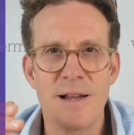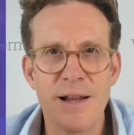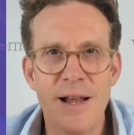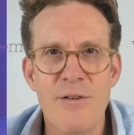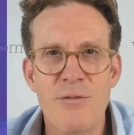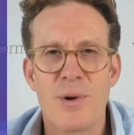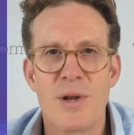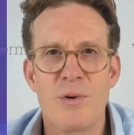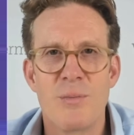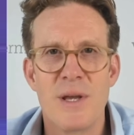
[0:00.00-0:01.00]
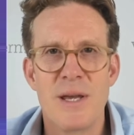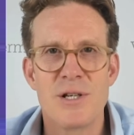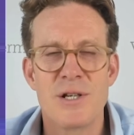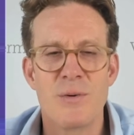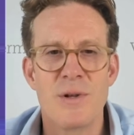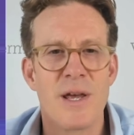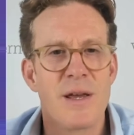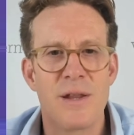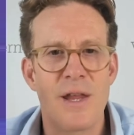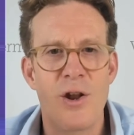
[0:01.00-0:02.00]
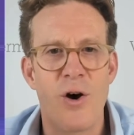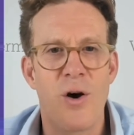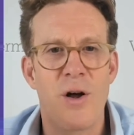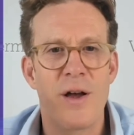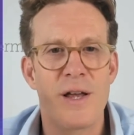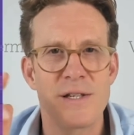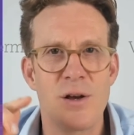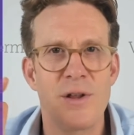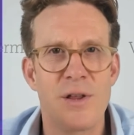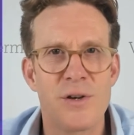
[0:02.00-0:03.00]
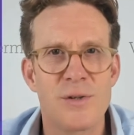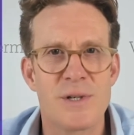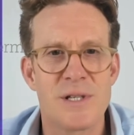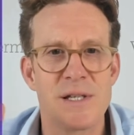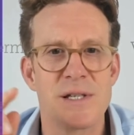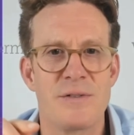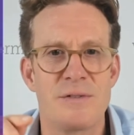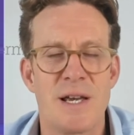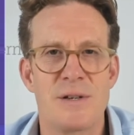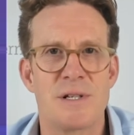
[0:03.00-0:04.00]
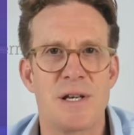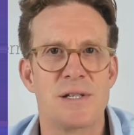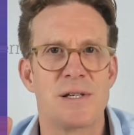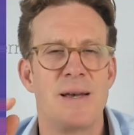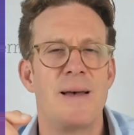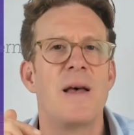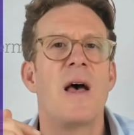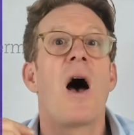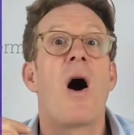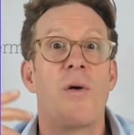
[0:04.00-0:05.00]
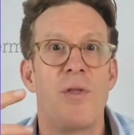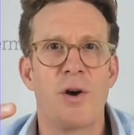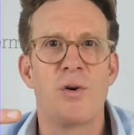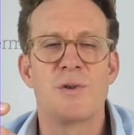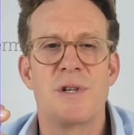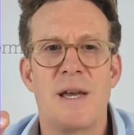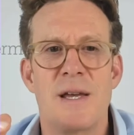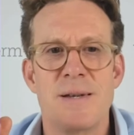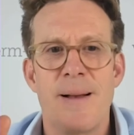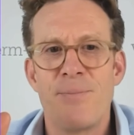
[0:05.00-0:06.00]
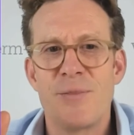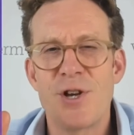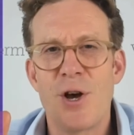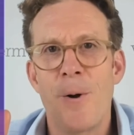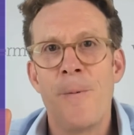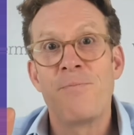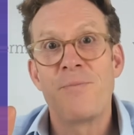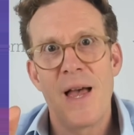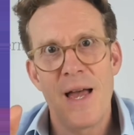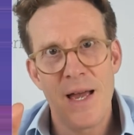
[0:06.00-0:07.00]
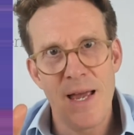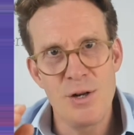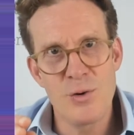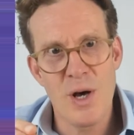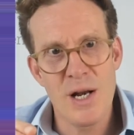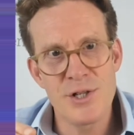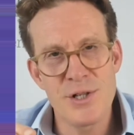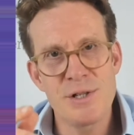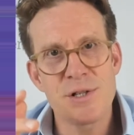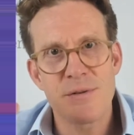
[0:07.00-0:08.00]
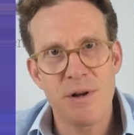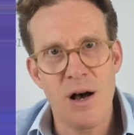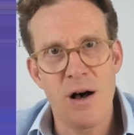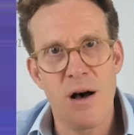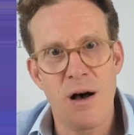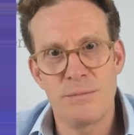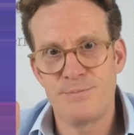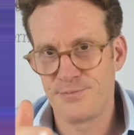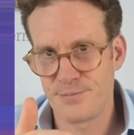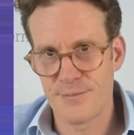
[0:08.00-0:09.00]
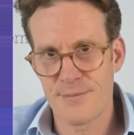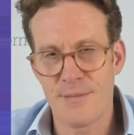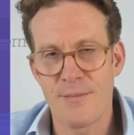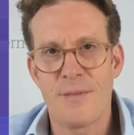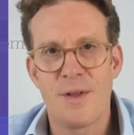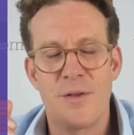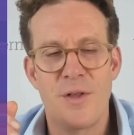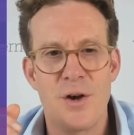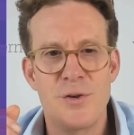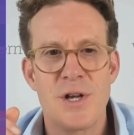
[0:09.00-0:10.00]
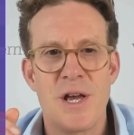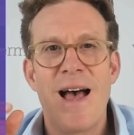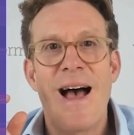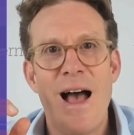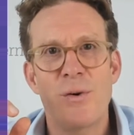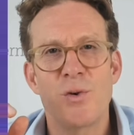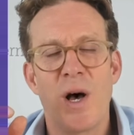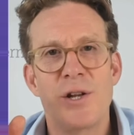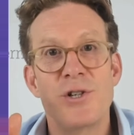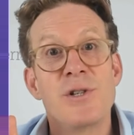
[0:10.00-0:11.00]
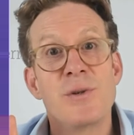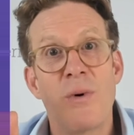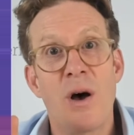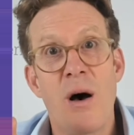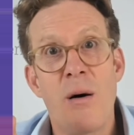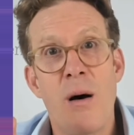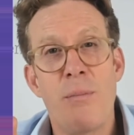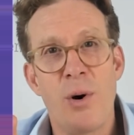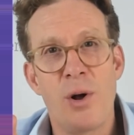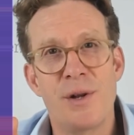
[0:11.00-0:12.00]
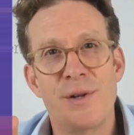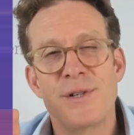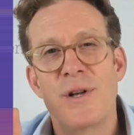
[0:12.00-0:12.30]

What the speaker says: everybody would be itchy, wouldn't they? They're not. It's only those who are sensitive to house dust that cause the itch. So indoor allergens are those. Outdoor allergens are pollens